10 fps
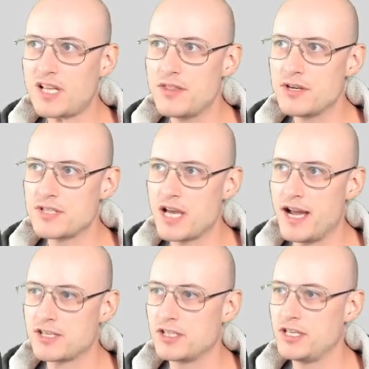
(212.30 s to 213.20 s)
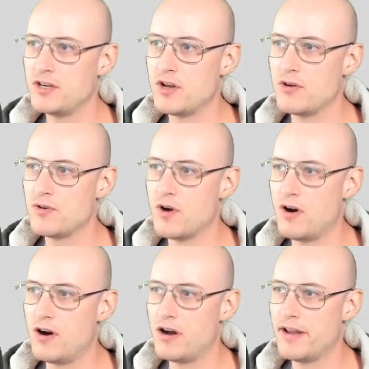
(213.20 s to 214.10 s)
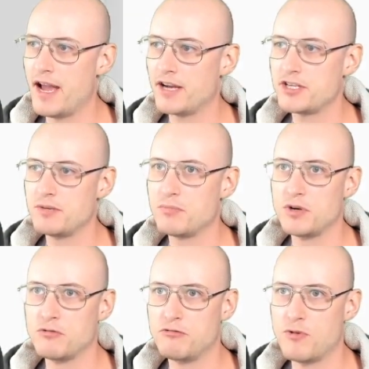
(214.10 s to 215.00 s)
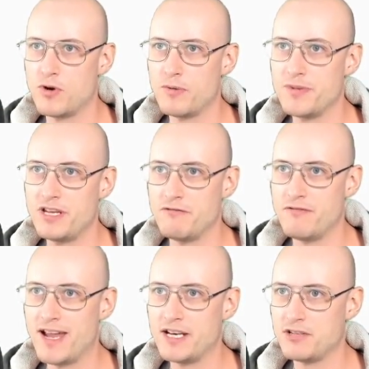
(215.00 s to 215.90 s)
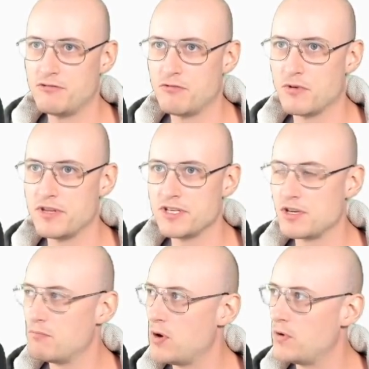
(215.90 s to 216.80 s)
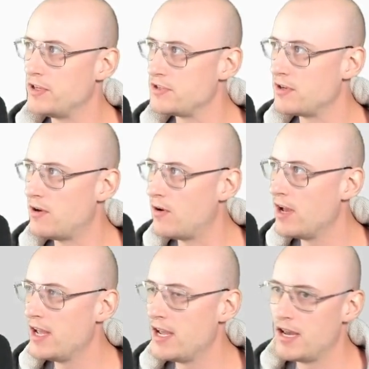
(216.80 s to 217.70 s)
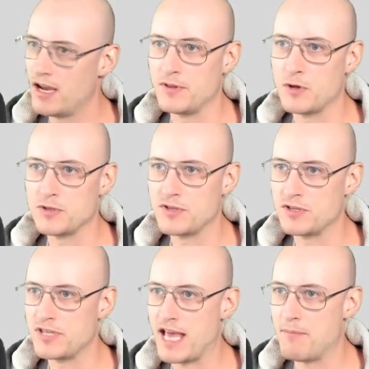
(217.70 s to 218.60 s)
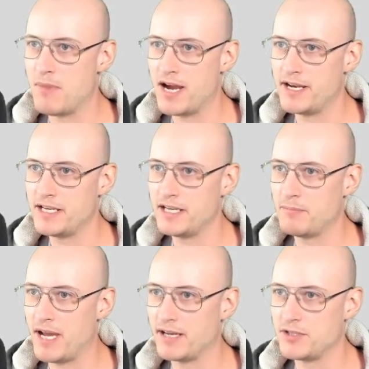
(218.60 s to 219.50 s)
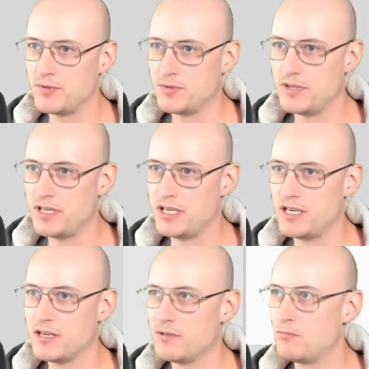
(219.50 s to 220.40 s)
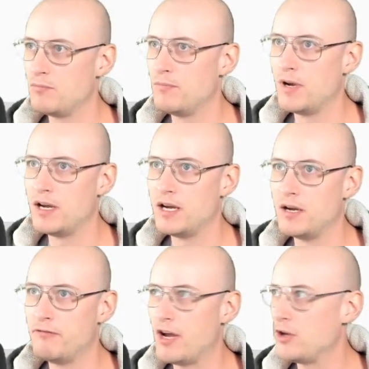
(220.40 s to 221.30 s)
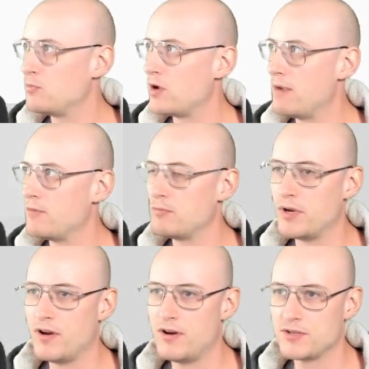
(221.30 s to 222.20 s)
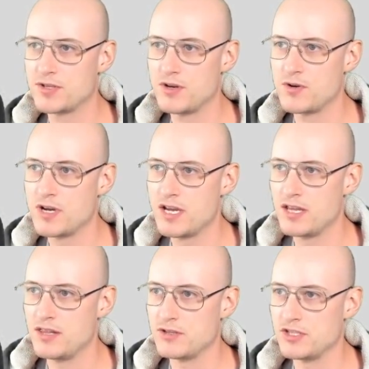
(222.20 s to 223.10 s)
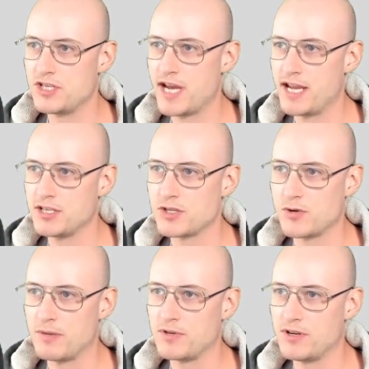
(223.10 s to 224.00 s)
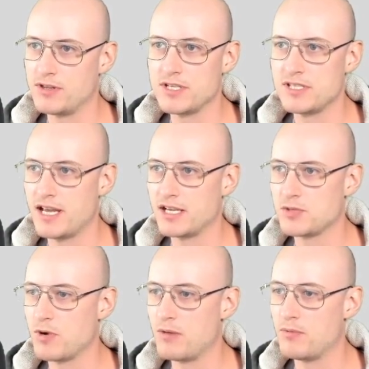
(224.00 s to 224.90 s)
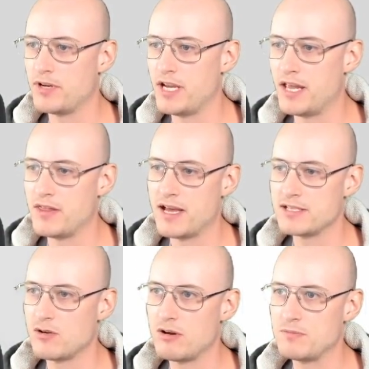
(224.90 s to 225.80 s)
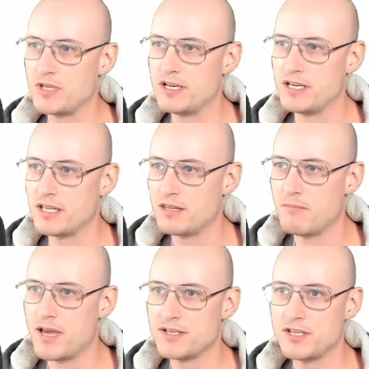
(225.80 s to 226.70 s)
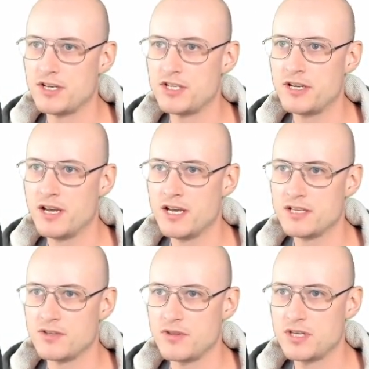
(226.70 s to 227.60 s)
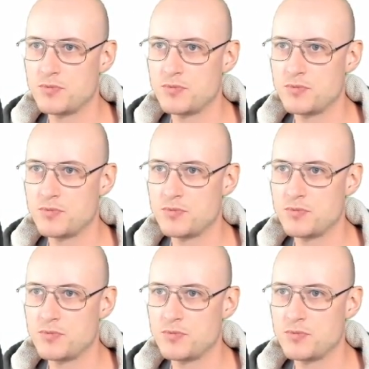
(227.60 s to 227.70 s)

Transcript: there's actually no on action performed event for this component. So notice there's that binding back to the uh, value parameter, but also there's a change script on this text property, and that's how I'm sending the message. So this